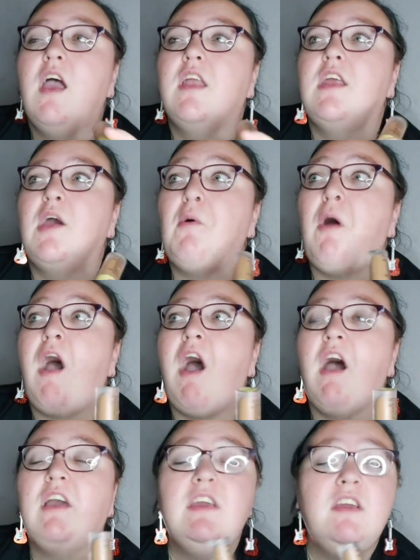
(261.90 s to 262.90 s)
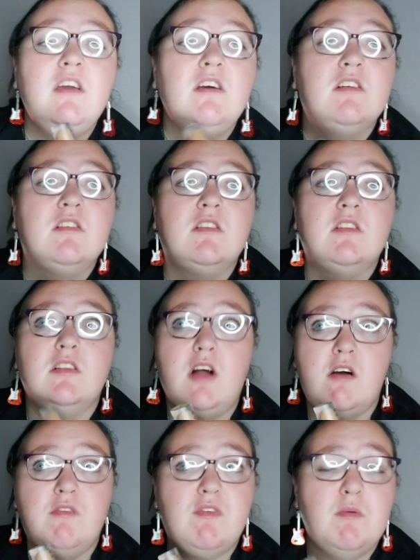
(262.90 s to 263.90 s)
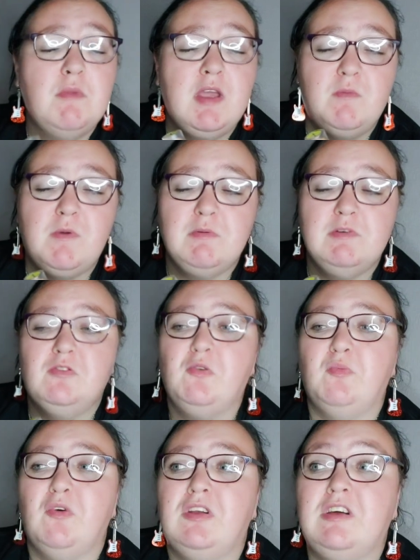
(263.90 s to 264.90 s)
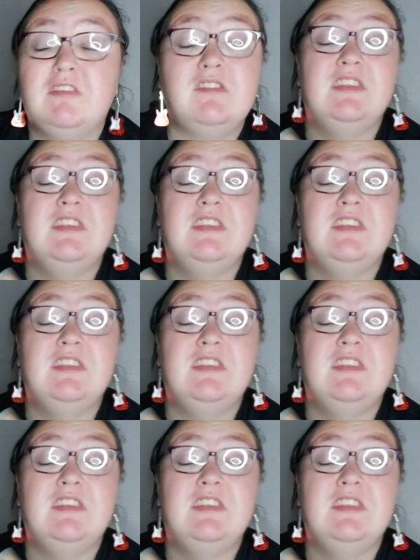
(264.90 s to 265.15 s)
Now, I love Made by Mitchell products.